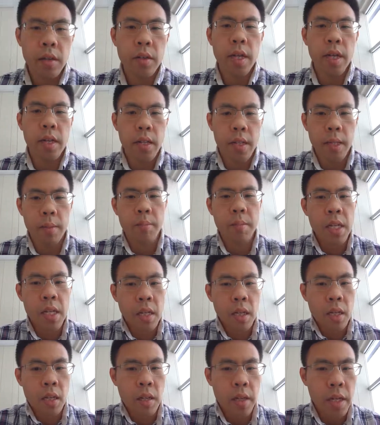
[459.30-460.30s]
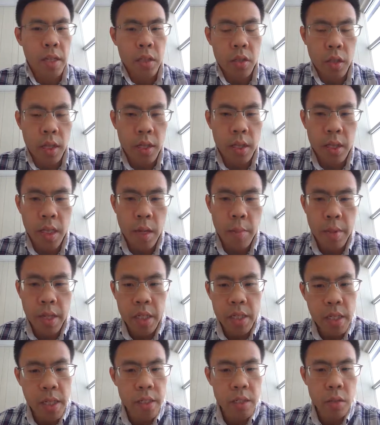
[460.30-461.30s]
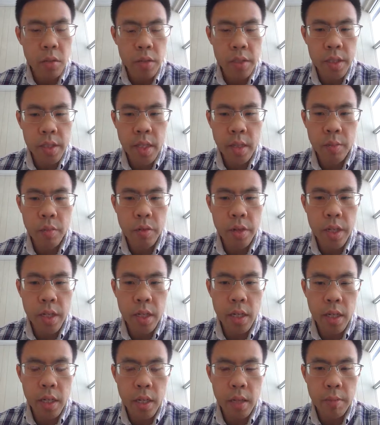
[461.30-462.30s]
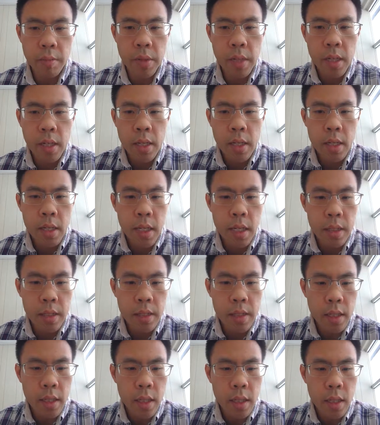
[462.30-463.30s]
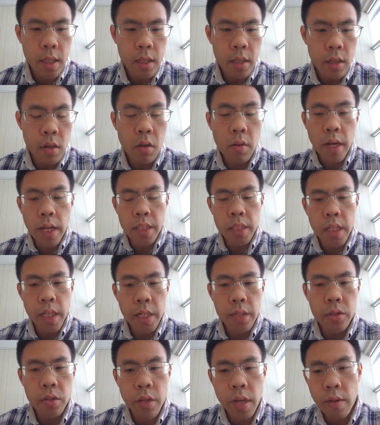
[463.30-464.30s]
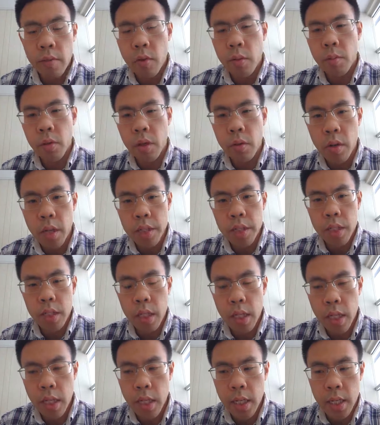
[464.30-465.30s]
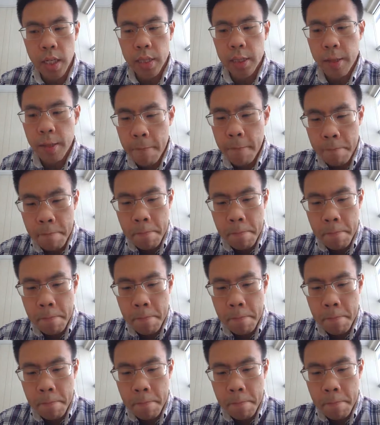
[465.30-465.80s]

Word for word: Okay. Yeah. Okay. So I think that makes sense. So in summary, um, it's uh, oh, actually, I do have one more question. Then is